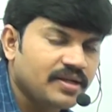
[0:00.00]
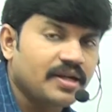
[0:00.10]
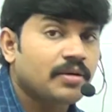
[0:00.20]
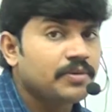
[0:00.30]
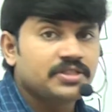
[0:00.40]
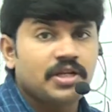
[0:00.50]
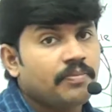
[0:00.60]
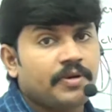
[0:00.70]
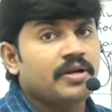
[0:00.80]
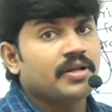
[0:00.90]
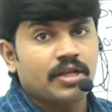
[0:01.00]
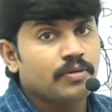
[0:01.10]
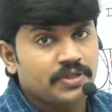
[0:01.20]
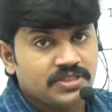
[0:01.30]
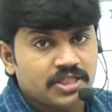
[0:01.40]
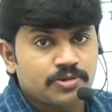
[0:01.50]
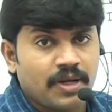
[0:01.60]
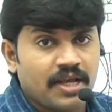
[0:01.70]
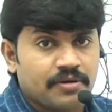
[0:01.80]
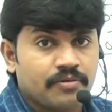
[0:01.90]
database independent? Can you please
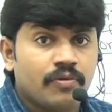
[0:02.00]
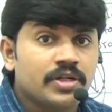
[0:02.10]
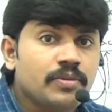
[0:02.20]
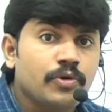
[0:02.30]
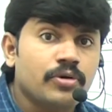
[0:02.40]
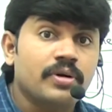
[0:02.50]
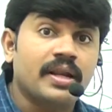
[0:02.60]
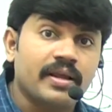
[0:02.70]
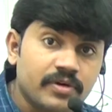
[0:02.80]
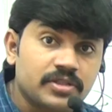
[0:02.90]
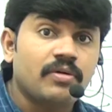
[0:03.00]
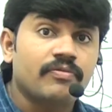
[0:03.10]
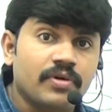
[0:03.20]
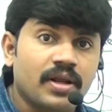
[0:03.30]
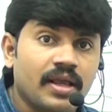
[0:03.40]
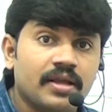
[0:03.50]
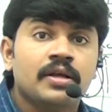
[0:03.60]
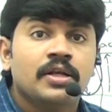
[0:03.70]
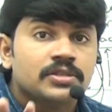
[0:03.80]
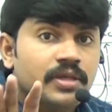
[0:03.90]
explain? What about a driver software like?
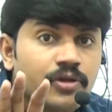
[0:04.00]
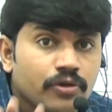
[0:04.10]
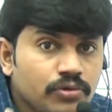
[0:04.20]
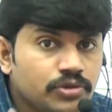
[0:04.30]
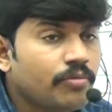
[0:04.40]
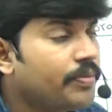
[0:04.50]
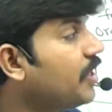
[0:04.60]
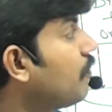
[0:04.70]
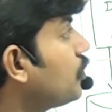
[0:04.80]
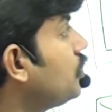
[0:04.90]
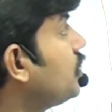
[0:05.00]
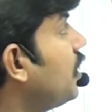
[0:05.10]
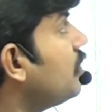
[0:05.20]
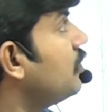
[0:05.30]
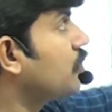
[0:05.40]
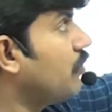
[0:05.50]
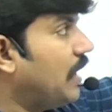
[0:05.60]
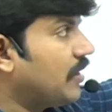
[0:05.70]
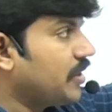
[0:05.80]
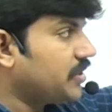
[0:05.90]
Sir, you should be in a position to
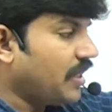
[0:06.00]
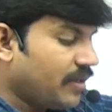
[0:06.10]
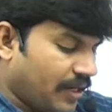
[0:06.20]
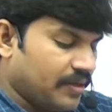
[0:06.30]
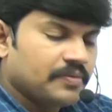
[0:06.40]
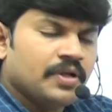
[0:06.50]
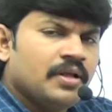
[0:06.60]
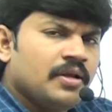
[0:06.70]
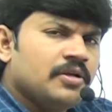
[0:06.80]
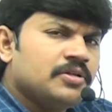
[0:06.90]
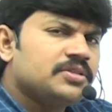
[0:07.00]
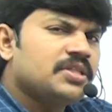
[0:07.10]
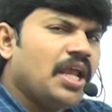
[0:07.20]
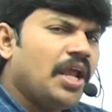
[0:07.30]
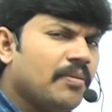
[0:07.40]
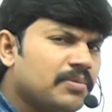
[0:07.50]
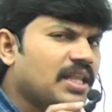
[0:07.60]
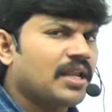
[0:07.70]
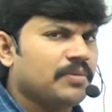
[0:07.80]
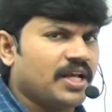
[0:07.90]
understand, right? Same
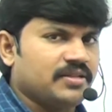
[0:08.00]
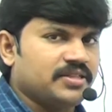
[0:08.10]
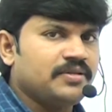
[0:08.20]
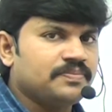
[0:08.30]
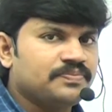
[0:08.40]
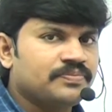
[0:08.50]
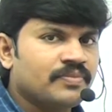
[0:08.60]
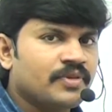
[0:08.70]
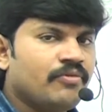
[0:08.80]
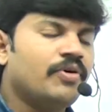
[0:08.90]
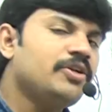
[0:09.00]
terminology. Why